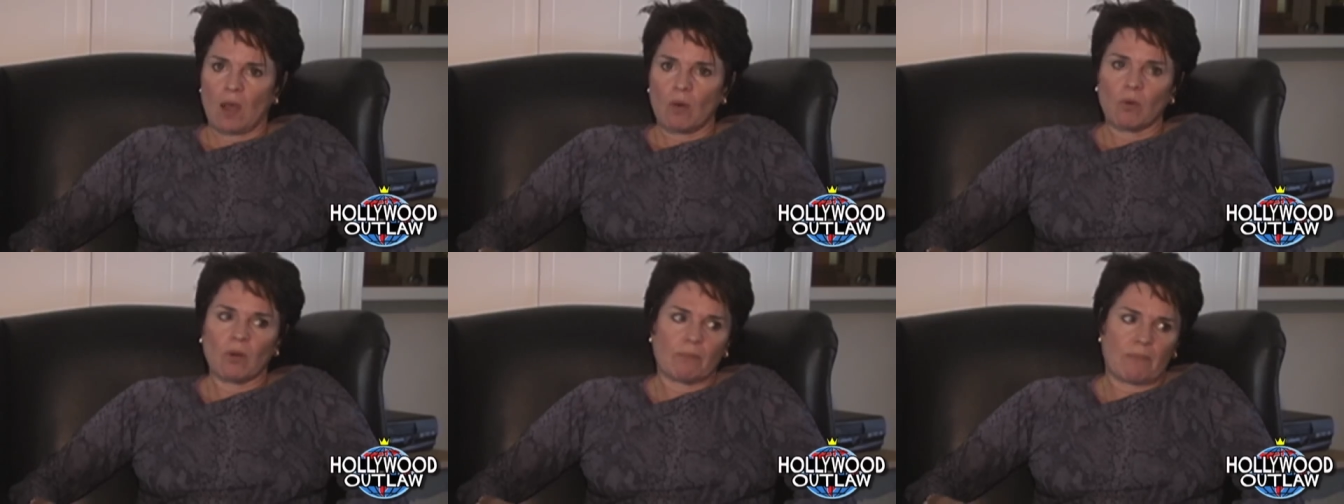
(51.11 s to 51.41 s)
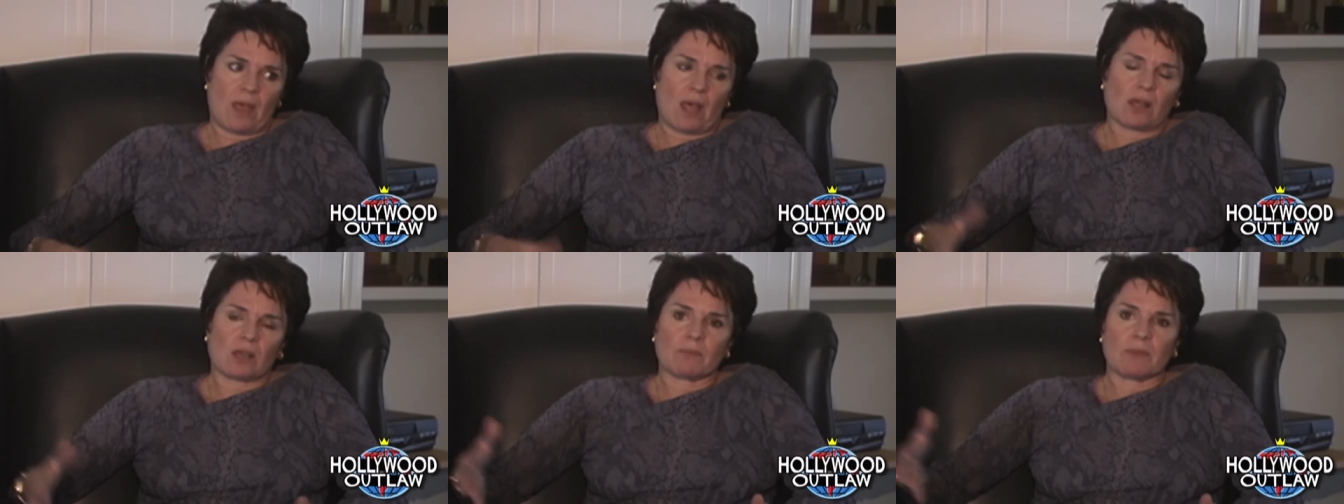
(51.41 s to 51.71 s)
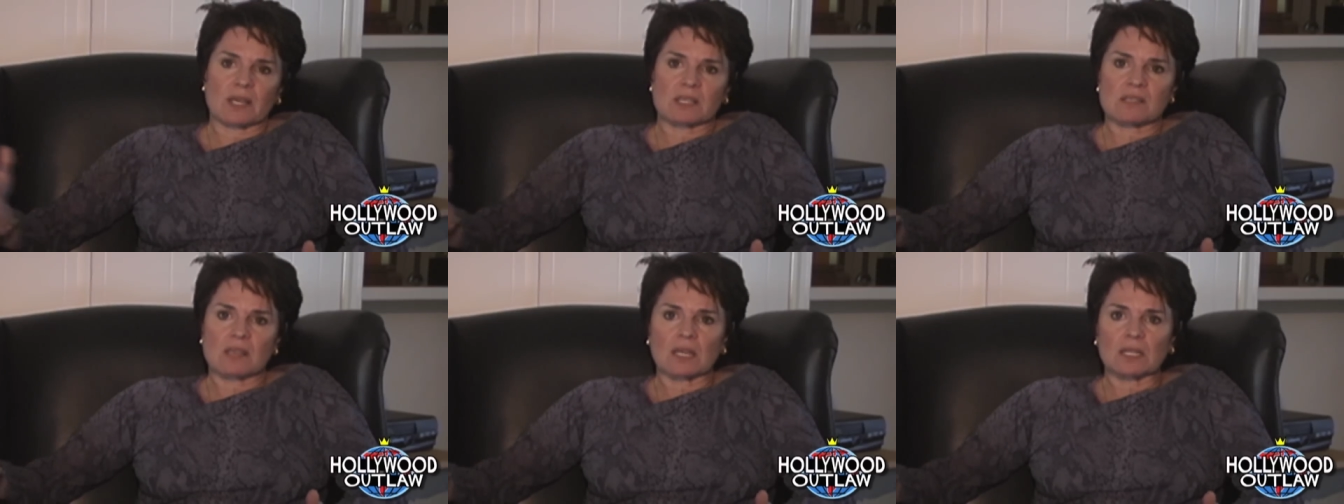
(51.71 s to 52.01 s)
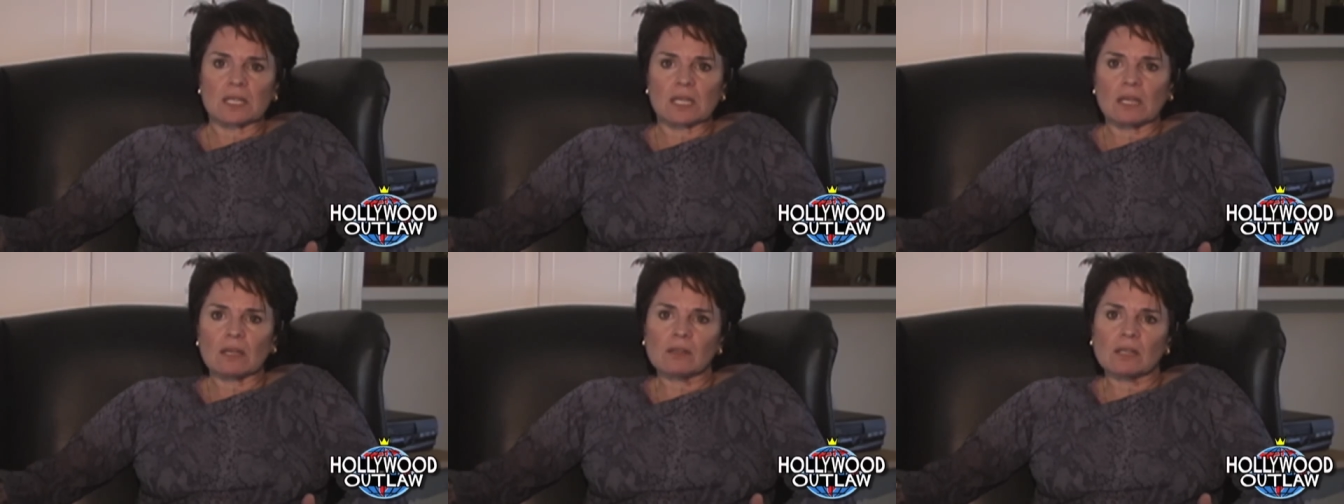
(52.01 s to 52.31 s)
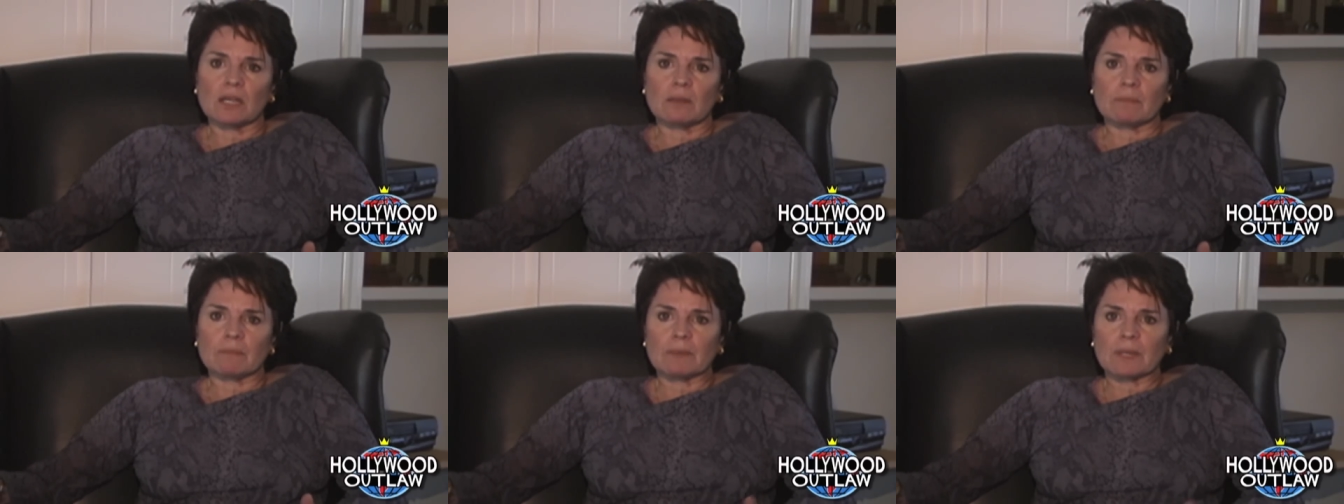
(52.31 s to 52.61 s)
Well, Malcolm X, they had to kill
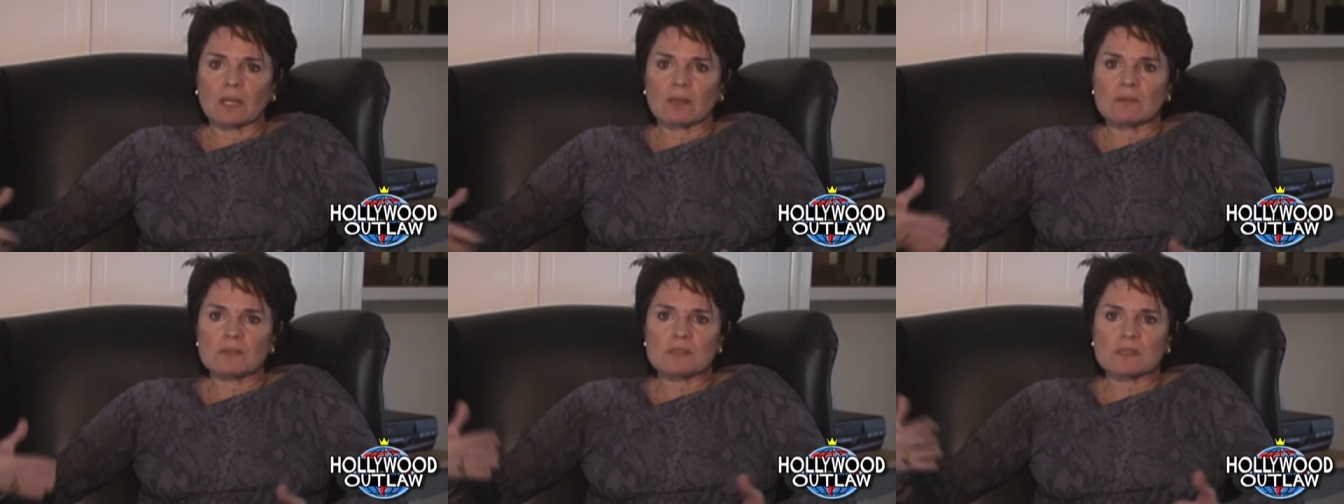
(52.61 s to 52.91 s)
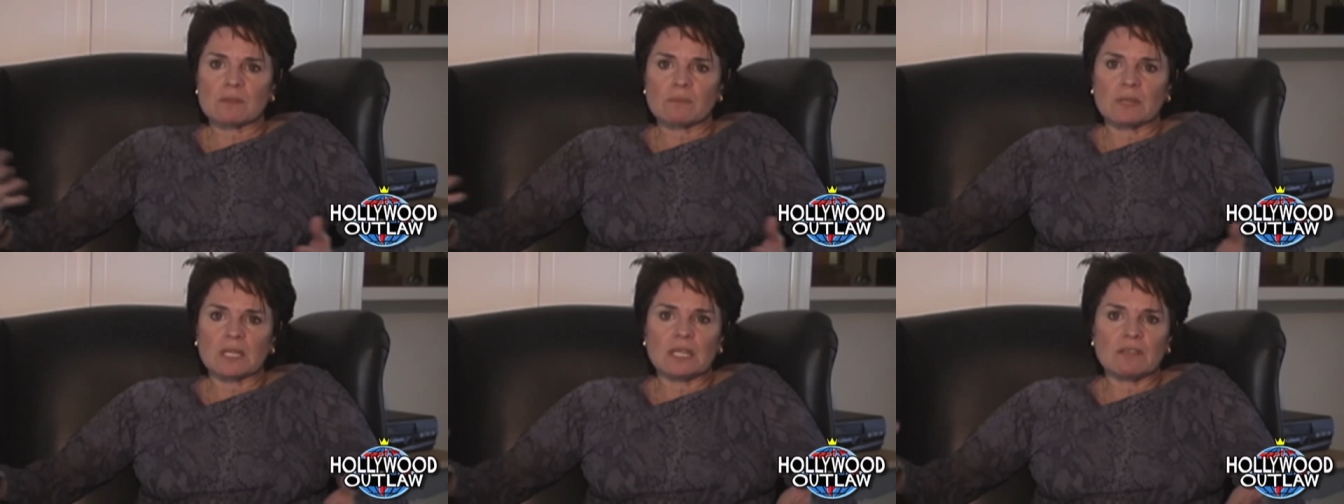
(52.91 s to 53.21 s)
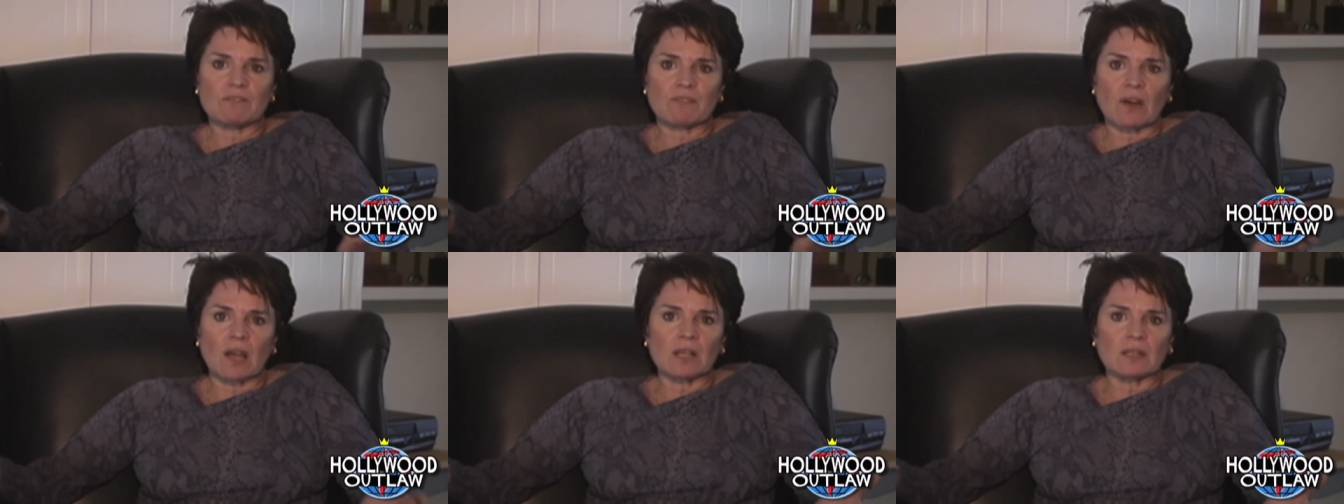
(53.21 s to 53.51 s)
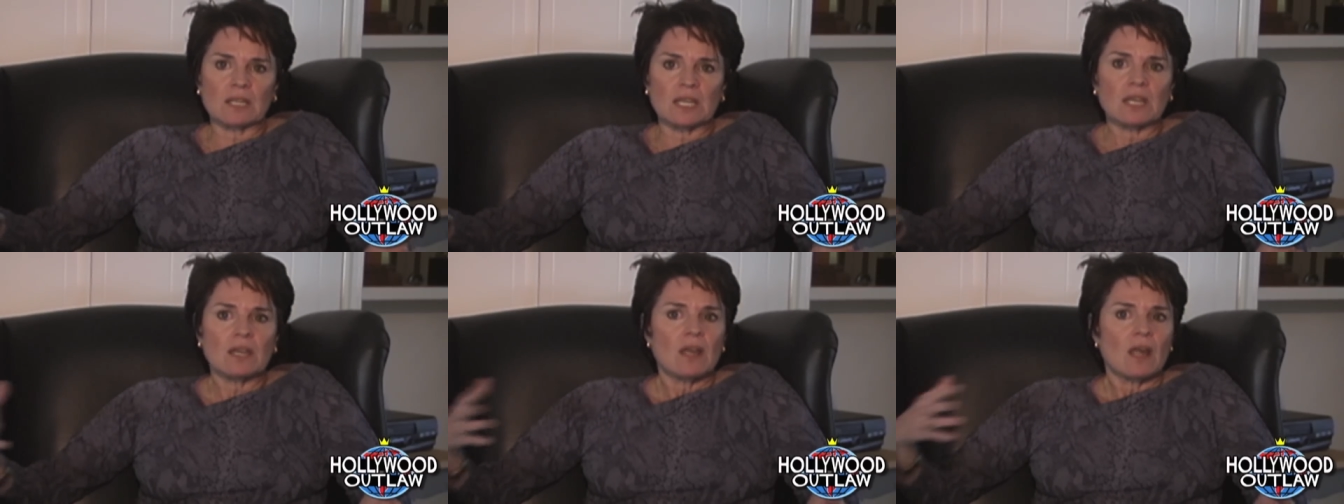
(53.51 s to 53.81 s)
him because, I mean, he finally